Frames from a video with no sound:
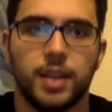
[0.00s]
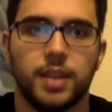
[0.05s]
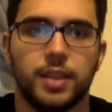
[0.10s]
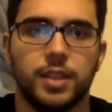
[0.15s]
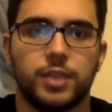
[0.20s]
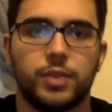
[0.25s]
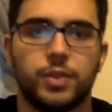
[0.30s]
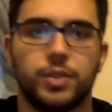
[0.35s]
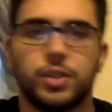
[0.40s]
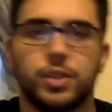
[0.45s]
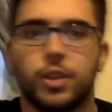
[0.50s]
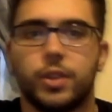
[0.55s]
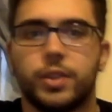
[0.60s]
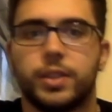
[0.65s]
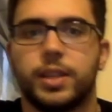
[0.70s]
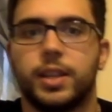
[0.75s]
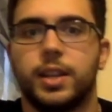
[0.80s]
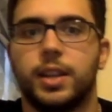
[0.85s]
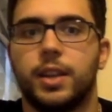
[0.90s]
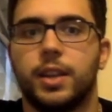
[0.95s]
This results
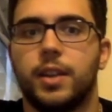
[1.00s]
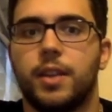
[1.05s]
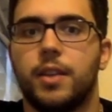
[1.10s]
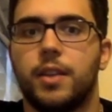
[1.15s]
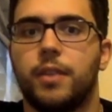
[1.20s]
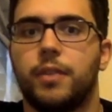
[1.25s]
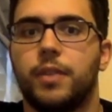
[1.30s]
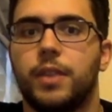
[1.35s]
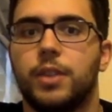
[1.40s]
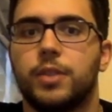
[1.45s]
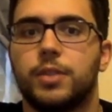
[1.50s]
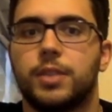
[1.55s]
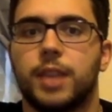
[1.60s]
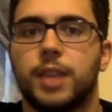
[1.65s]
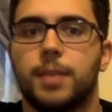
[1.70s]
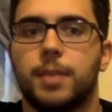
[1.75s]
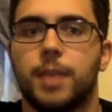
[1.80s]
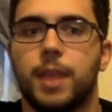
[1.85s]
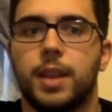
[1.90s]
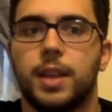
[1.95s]
in a
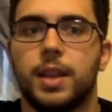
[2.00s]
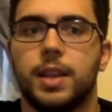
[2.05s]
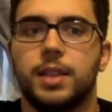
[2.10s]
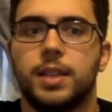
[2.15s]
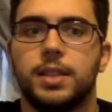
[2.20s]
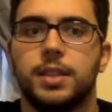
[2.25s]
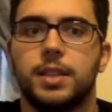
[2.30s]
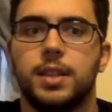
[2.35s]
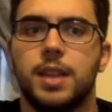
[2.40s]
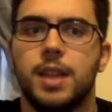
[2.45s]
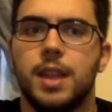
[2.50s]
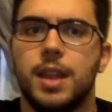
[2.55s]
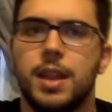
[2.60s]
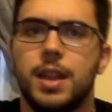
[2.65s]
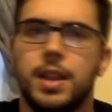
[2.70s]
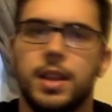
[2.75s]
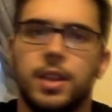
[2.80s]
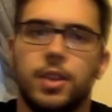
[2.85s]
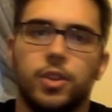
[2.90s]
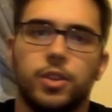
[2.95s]
phenotype that is
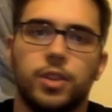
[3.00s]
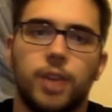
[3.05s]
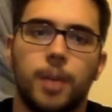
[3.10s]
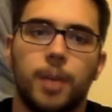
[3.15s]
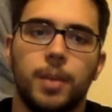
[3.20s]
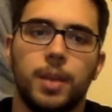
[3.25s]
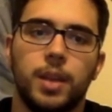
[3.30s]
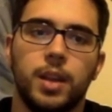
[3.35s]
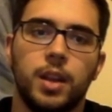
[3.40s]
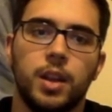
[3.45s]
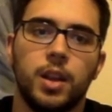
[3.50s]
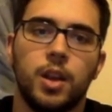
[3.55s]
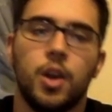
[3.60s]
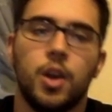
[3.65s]
neither dominant